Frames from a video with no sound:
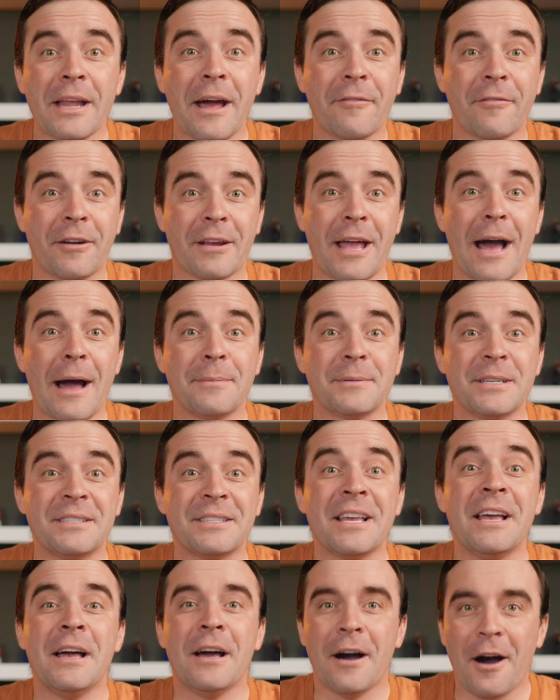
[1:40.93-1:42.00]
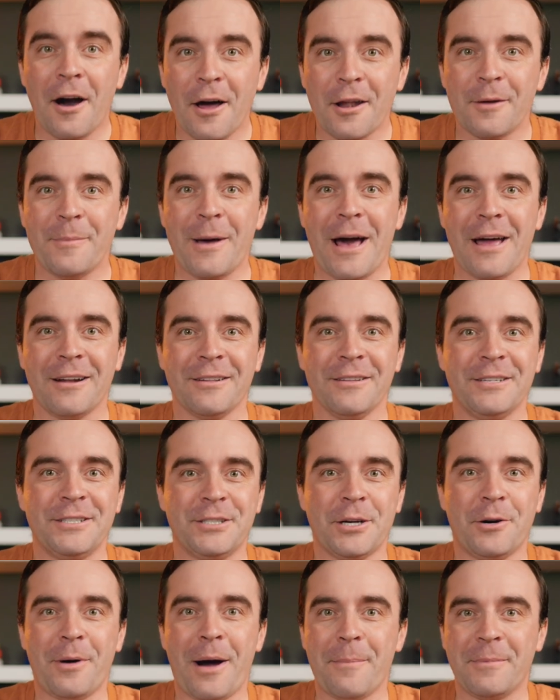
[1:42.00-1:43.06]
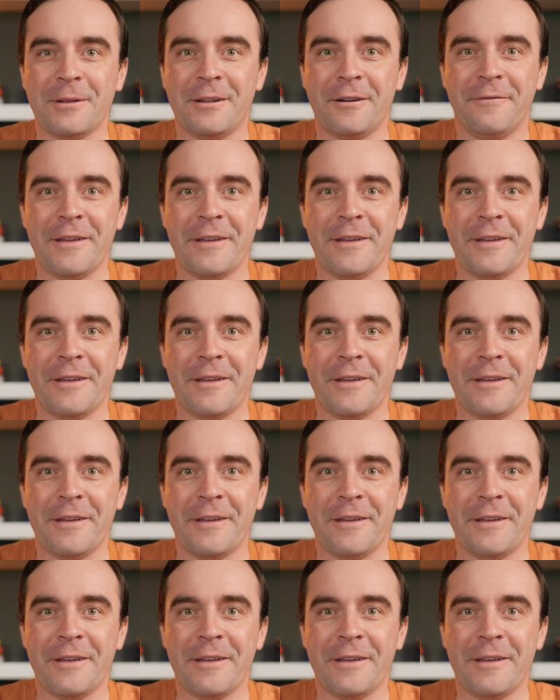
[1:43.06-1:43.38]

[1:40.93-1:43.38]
have our captions automatically show up in their